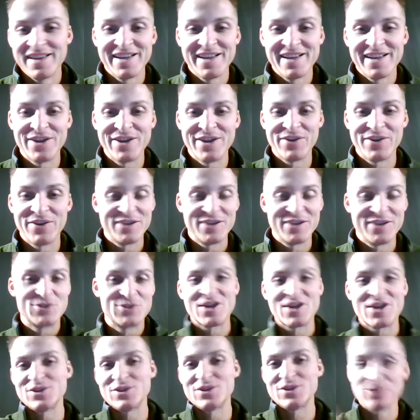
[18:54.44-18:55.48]
and then you
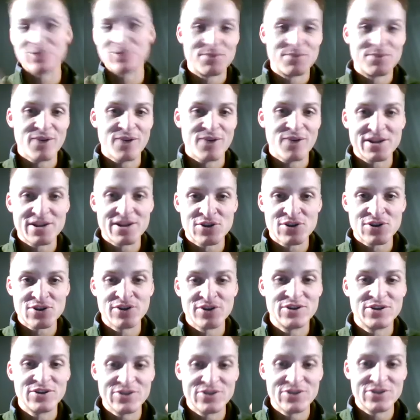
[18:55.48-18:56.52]
change your repricer
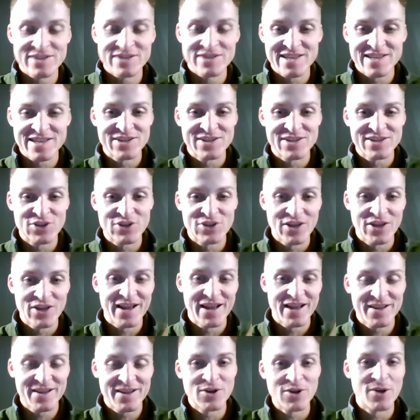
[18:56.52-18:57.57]
and you do these things and you're
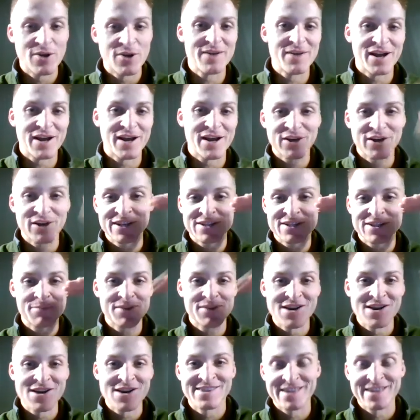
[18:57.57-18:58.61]
like, I'm not going to
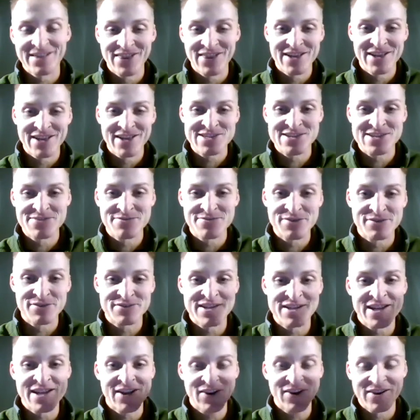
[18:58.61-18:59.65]
accept anything less than
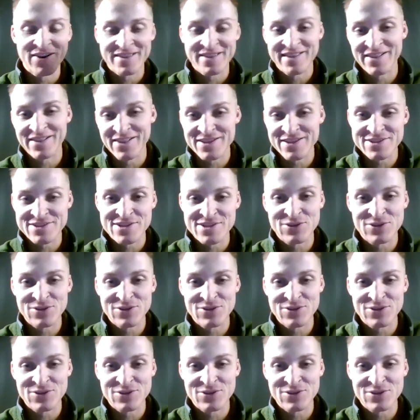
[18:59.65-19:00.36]
15 or anything less than